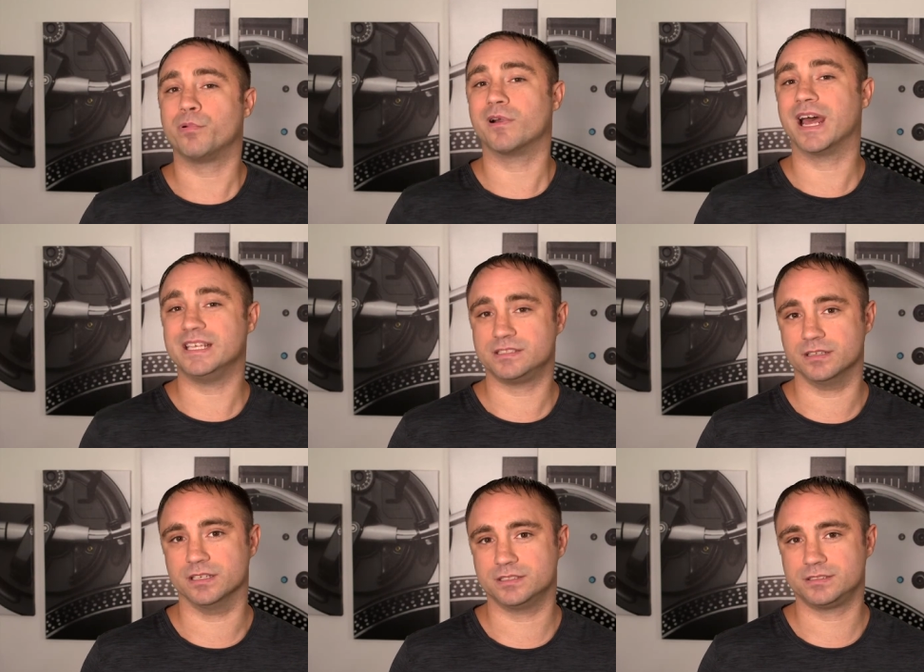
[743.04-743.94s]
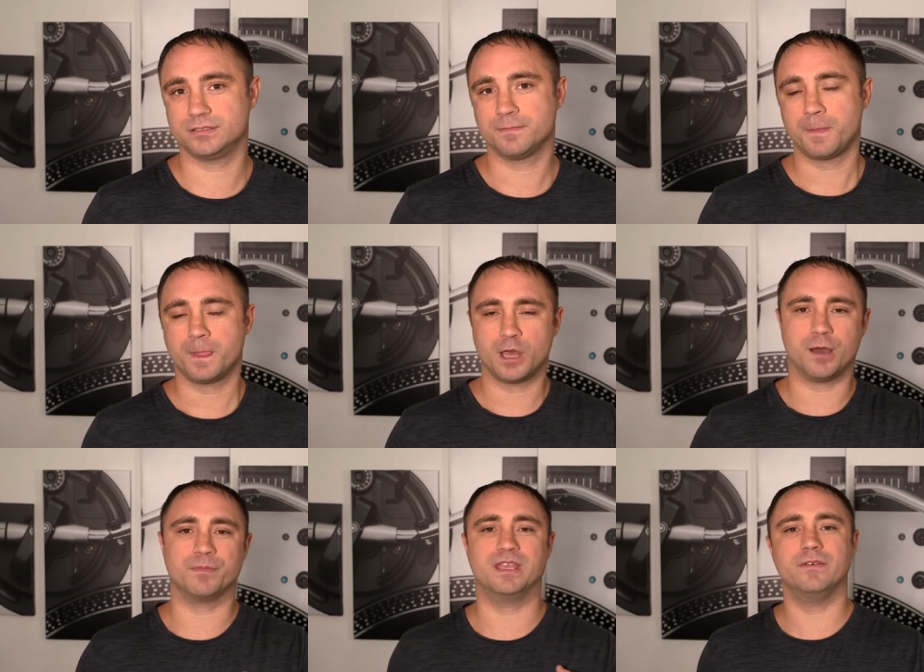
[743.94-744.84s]
priceless.
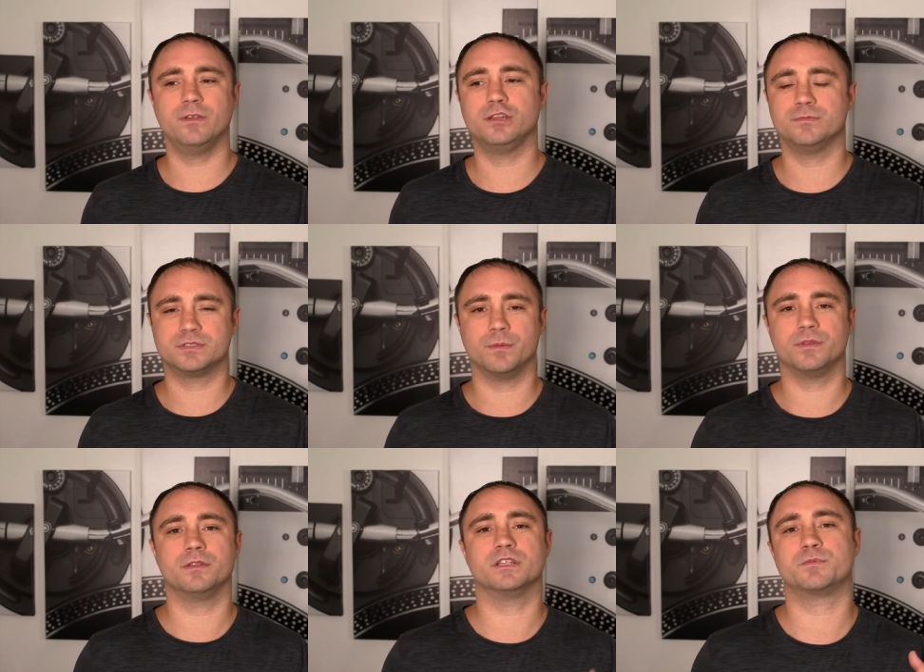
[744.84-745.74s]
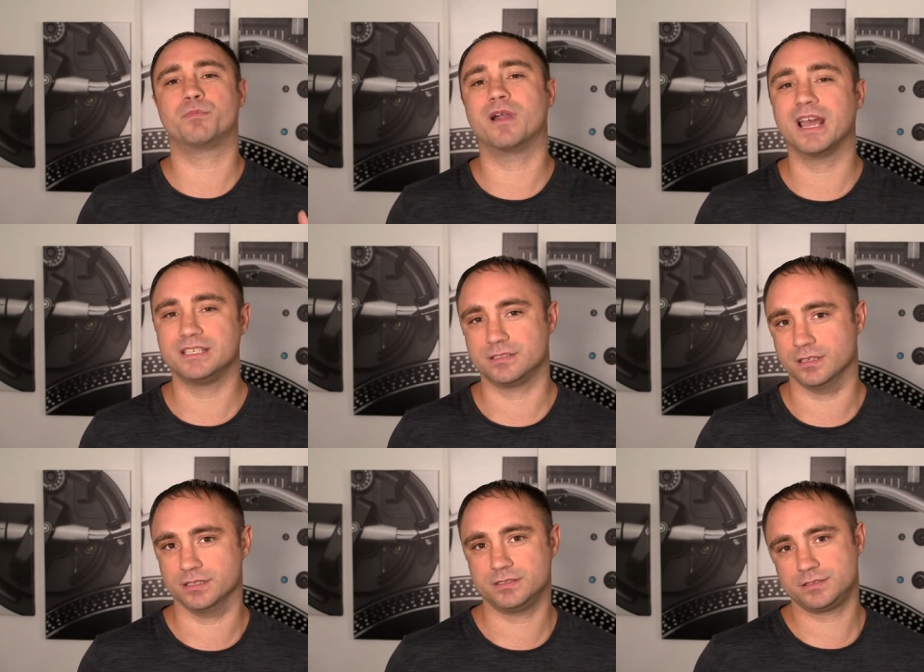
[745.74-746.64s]
I'm giving them something that's
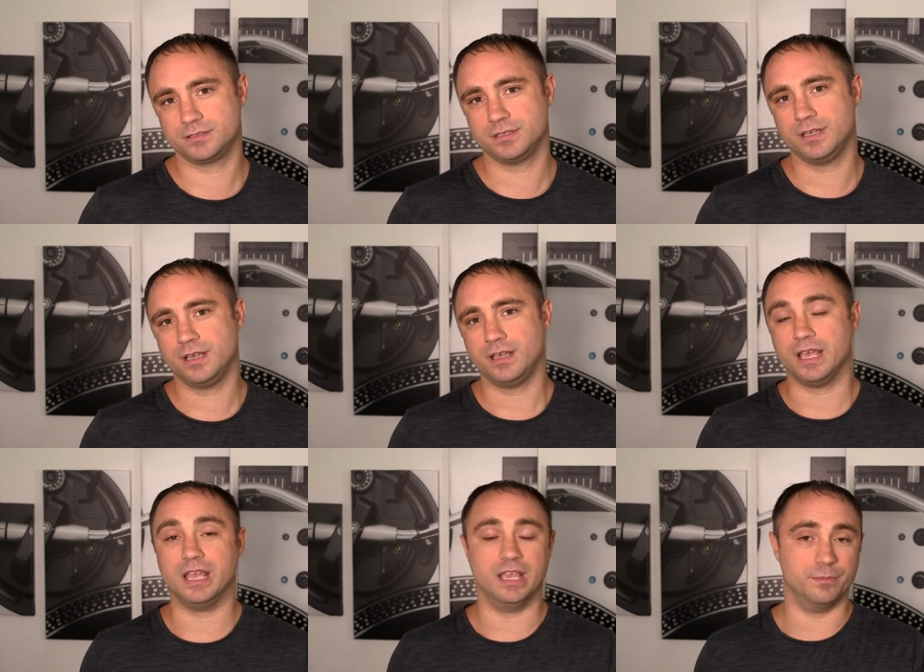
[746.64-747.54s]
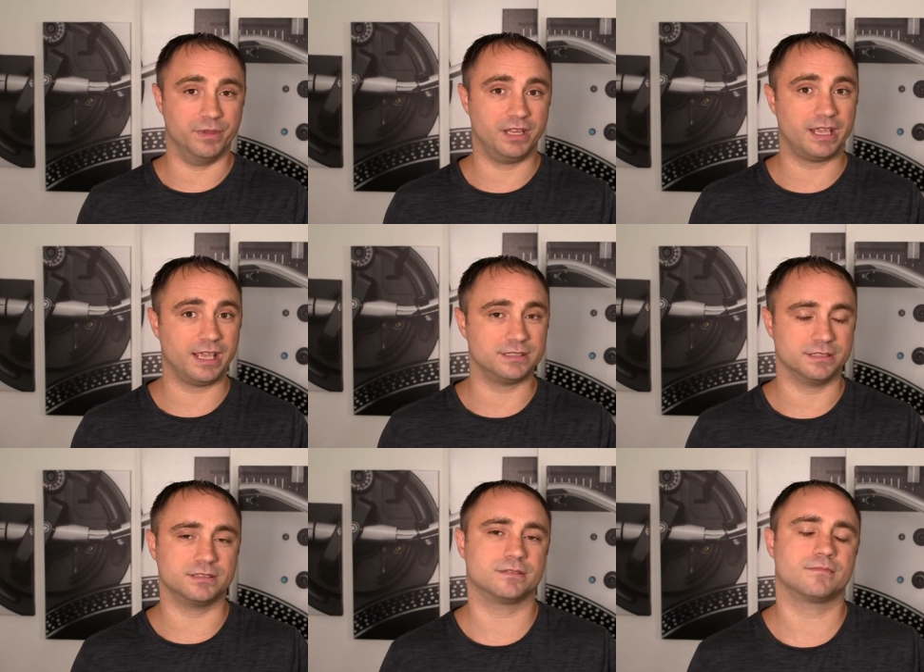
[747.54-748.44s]
priceless in many
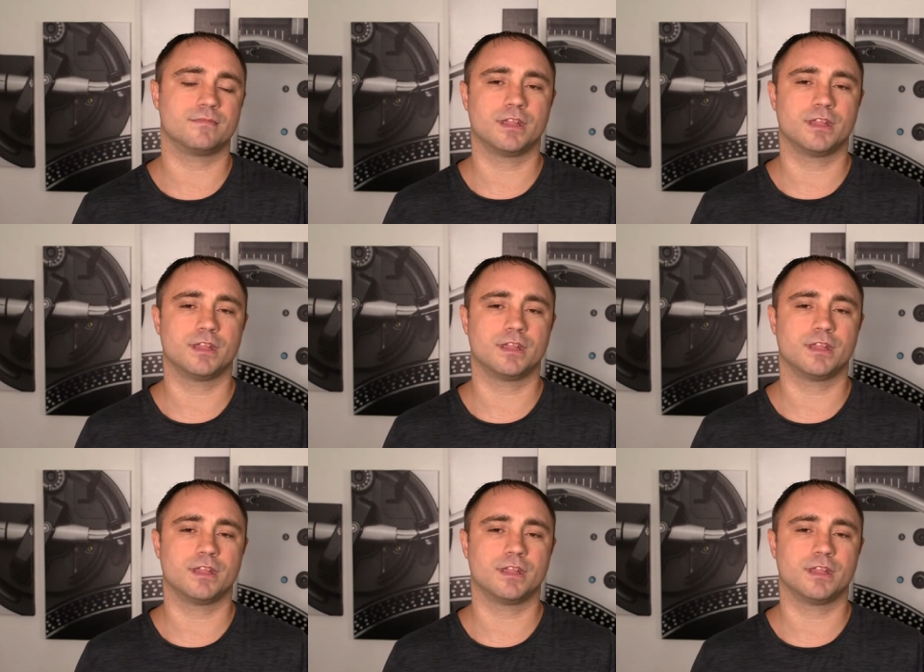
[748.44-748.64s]
cases.